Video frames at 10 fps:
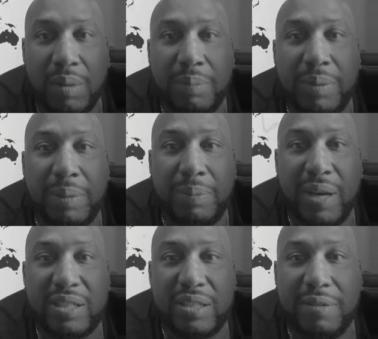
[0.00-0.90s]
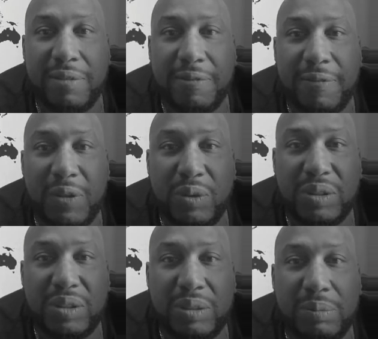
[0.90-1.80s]
Be a positive
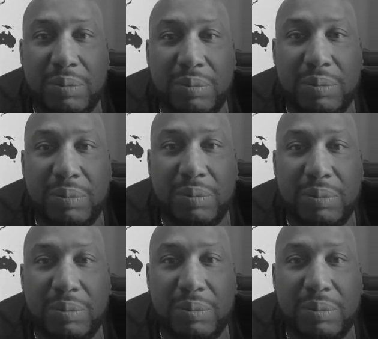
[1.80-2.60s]
influence. Smoke weed.